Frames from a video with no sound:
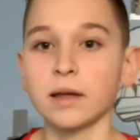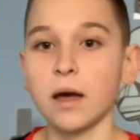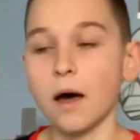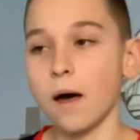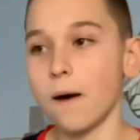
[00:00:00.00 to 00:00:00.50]

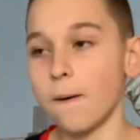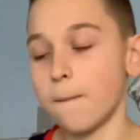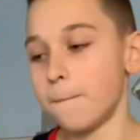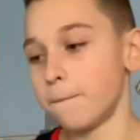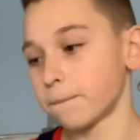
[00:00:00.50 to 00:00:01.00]

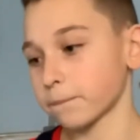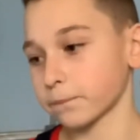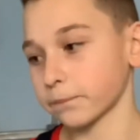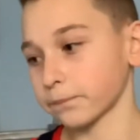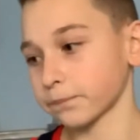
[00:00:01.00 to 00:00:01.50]

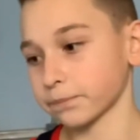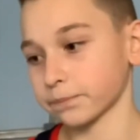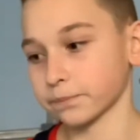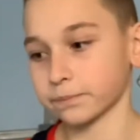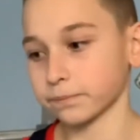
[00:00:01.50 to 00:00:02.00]

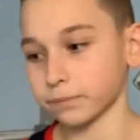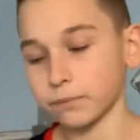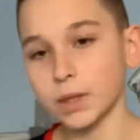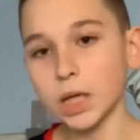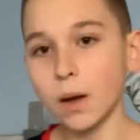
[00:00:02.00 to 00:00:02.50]

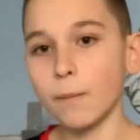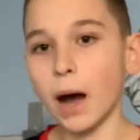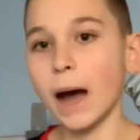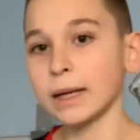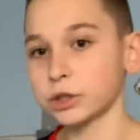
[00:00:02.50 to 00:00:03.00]
But
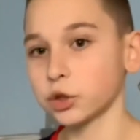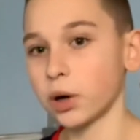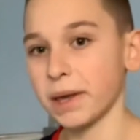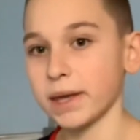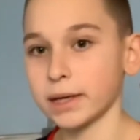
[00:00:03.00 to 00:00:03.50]
actual
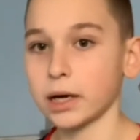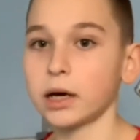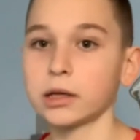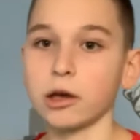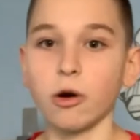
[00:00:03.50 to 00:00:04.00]
HIIT
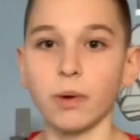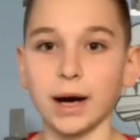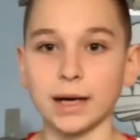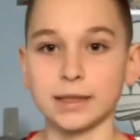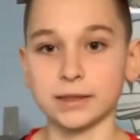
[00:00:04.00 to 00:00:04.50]
cardio
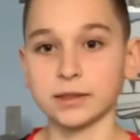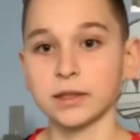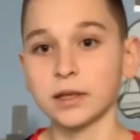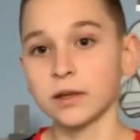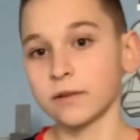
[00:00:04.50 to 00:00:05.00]
wise,
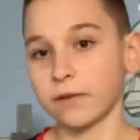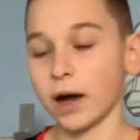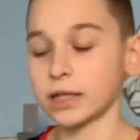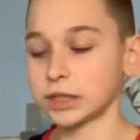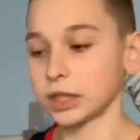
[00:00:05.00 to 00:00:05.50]
for
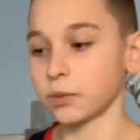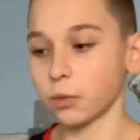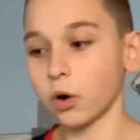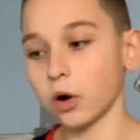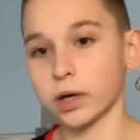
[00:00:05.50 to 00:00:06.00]
actually
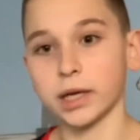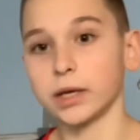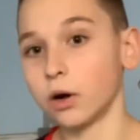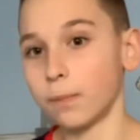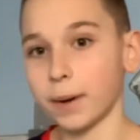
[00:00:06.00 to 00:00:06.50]
walking
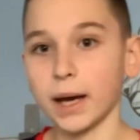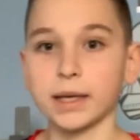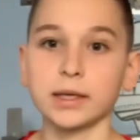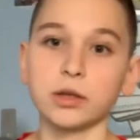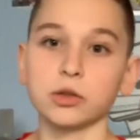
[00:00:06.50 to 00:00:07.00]
or
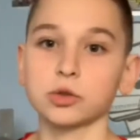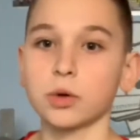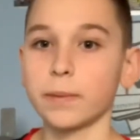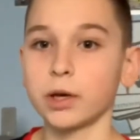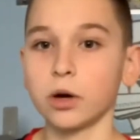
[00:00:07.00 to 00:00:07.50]
biking or
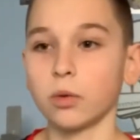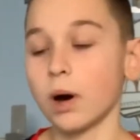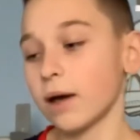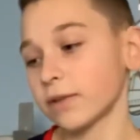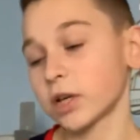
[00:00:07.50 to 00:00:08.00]
swimming or
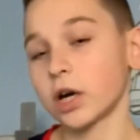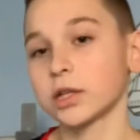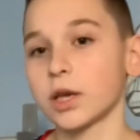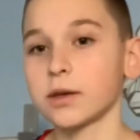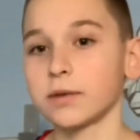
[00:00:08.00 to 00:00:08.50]
whatever
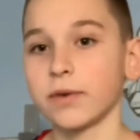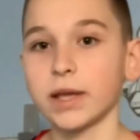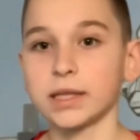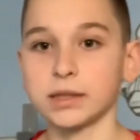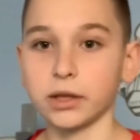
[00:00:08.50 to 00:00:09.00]
cardio you
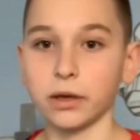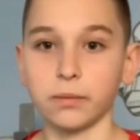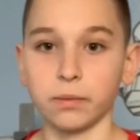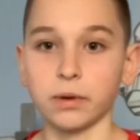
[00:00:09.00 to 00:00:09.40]
really do,